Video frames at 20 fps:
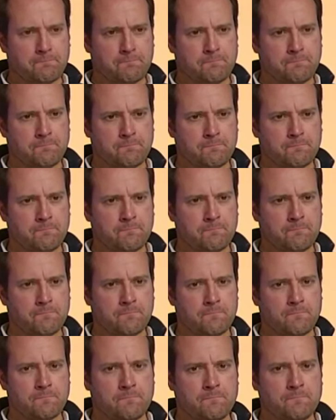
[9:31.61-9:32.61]

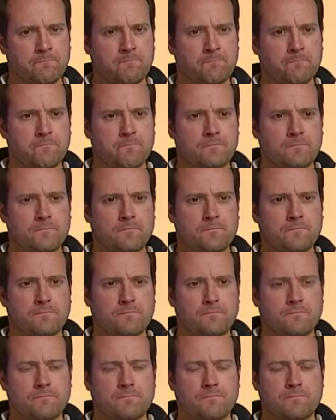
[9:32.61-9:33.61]

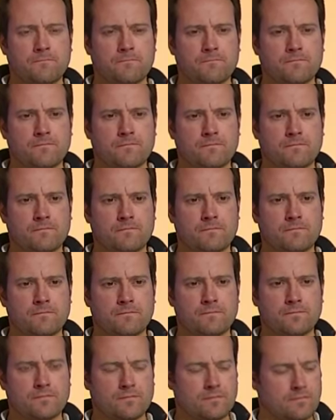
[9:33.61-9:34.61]

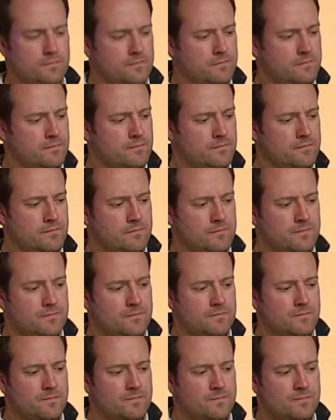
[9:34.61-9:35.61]

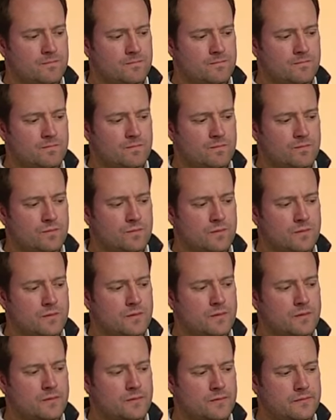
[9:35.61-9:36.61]

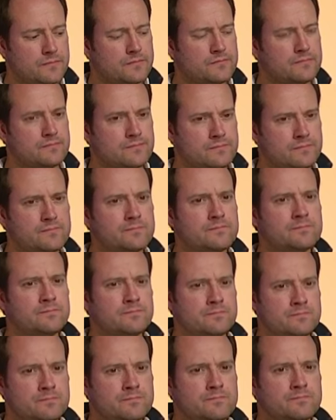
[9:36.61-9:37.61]

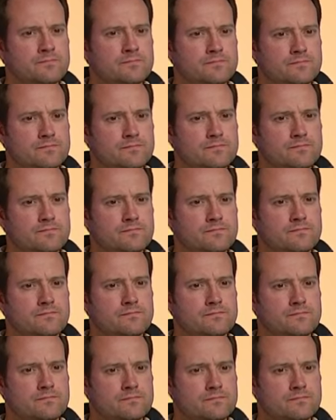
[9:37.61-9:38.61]

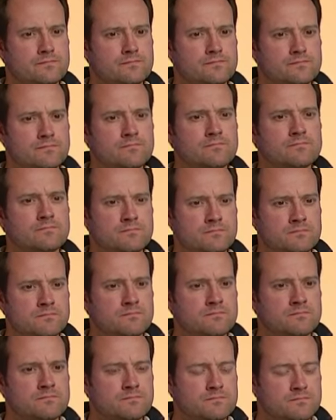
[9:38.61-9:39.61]
[no speech]